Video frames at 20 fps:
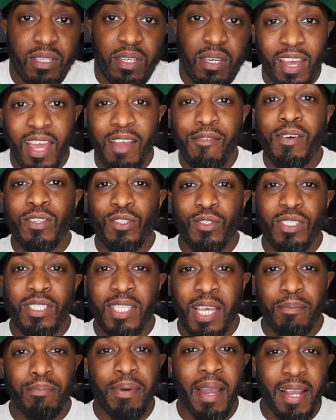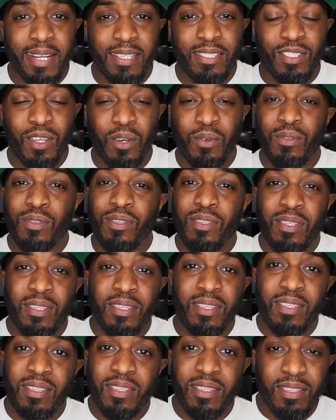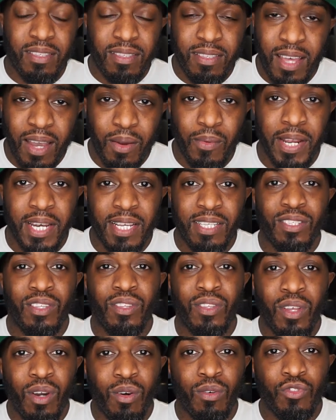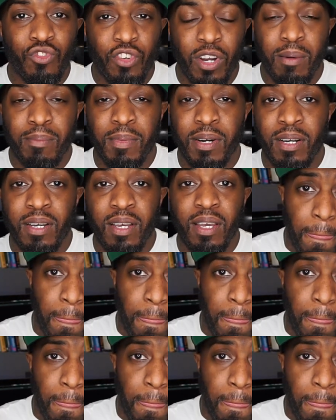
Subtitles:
on the same page. So that way there's no drama.